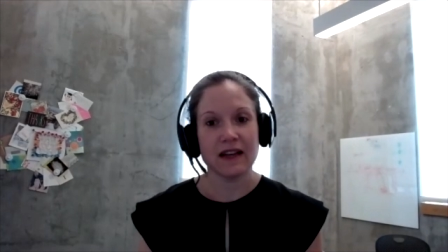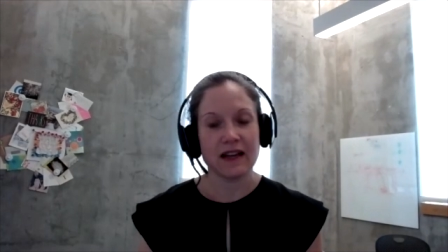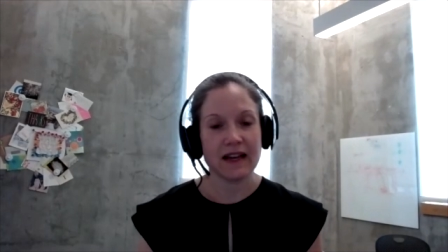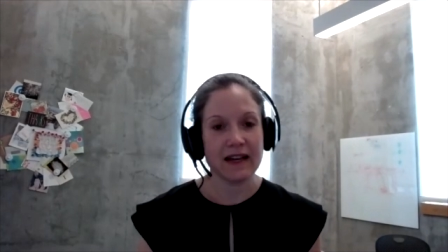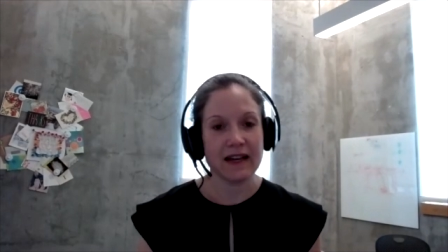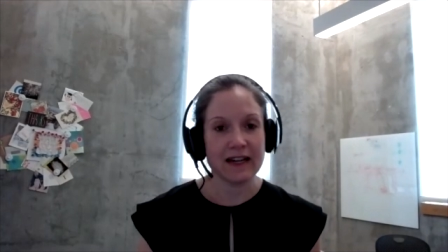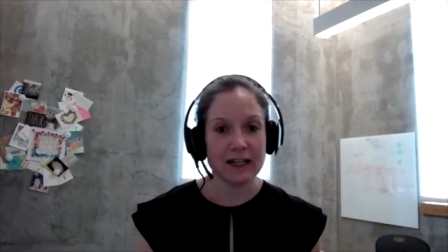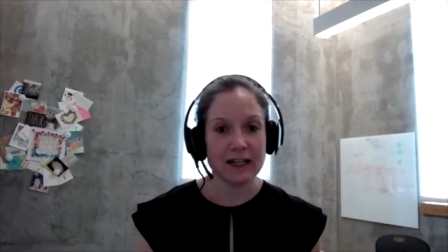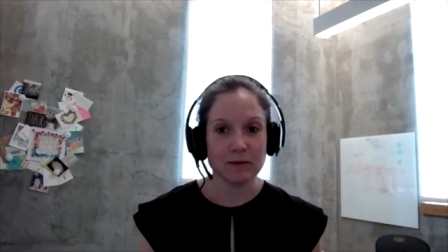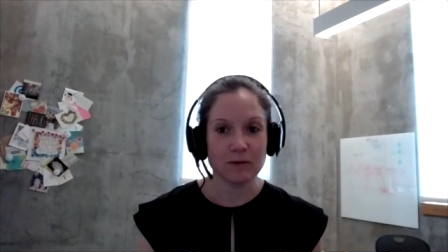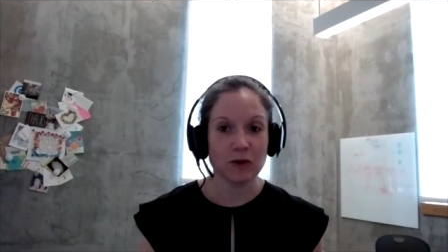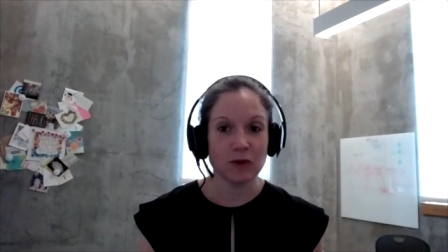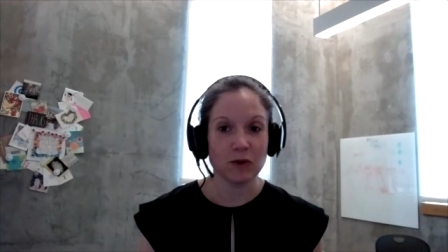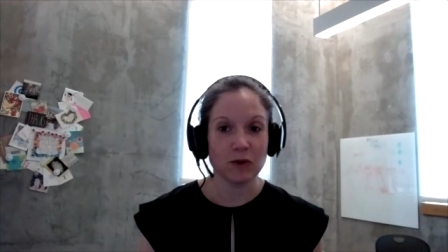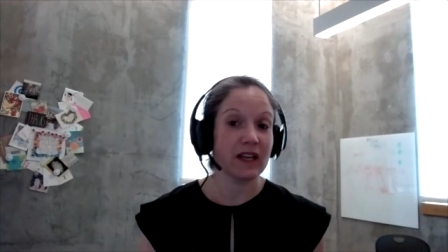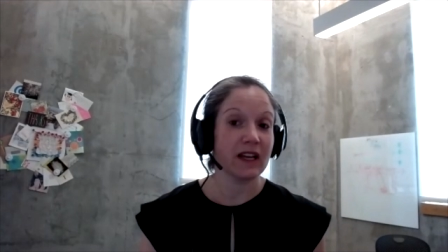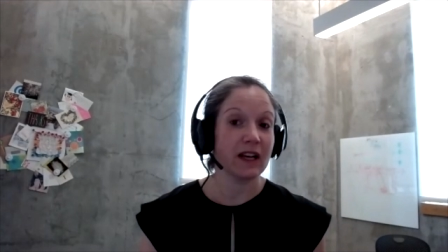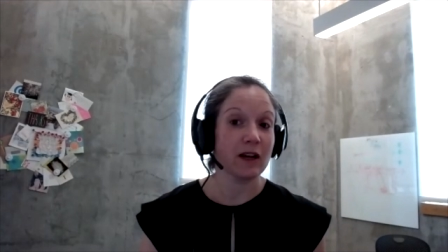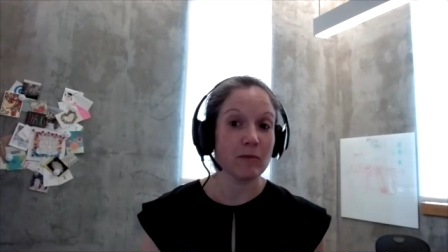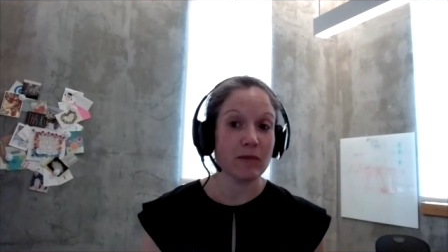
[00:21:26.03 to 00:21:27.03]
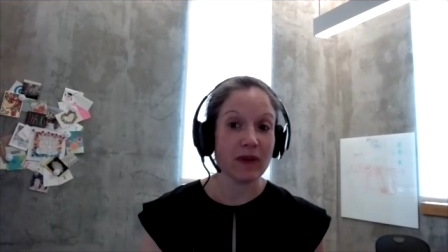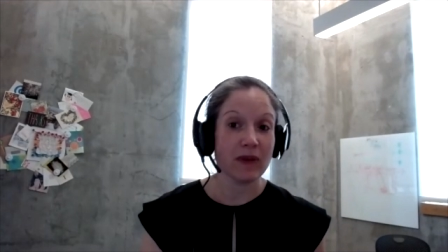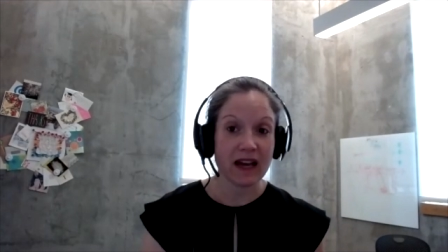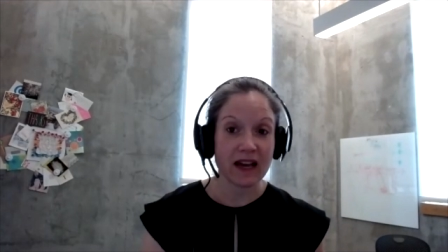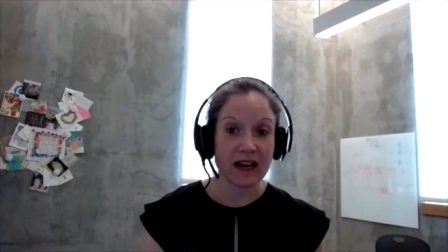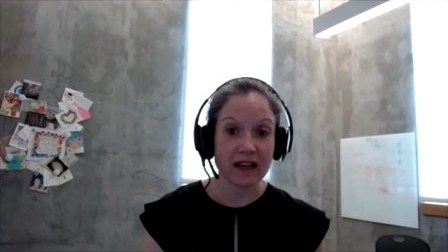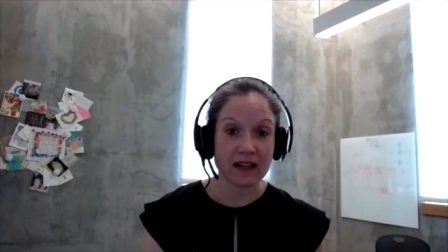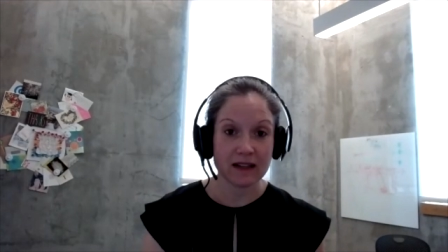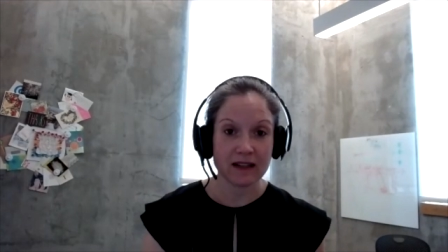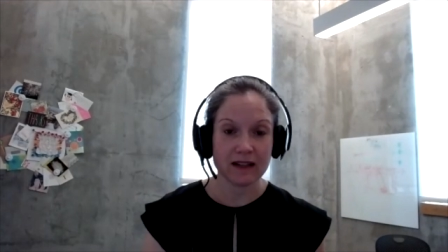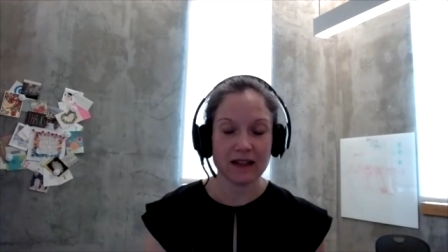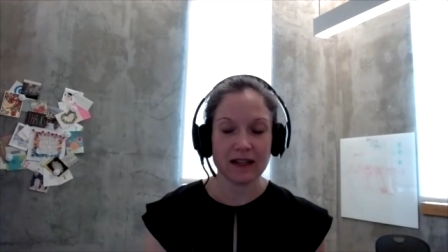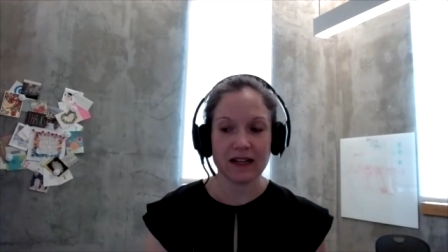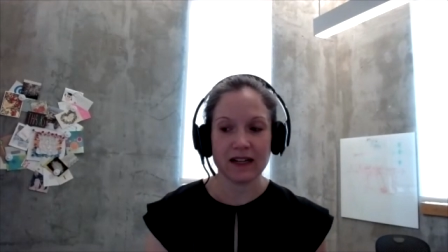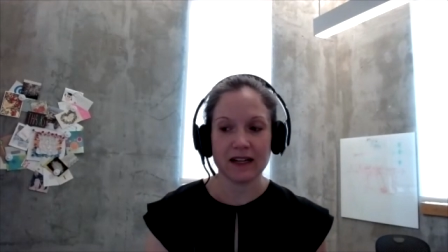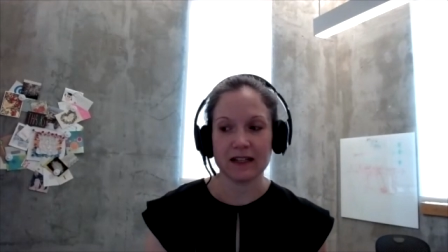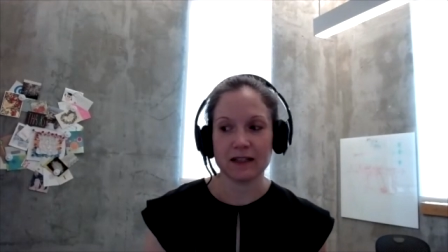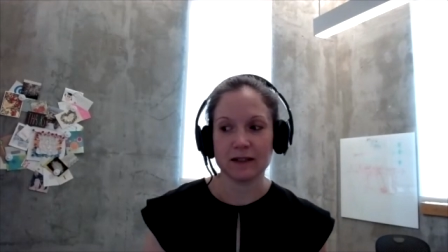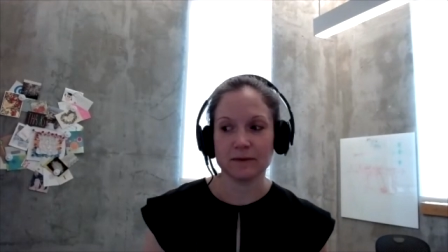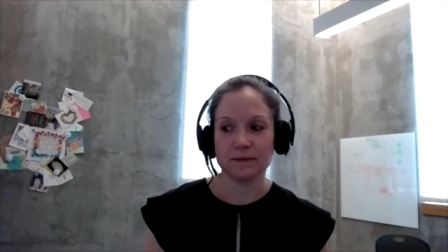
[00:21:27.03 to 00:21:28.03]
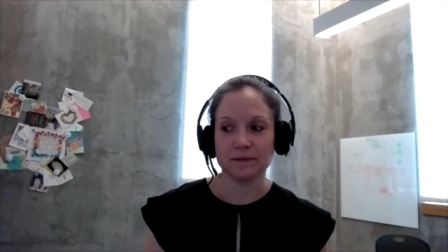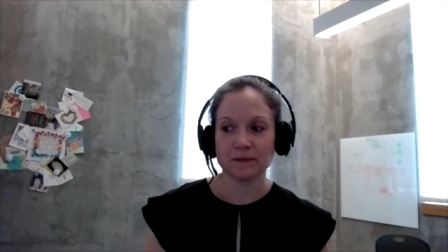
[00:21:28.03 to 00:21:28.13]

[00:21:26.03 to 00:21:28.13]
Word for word: uh, or they come back uh,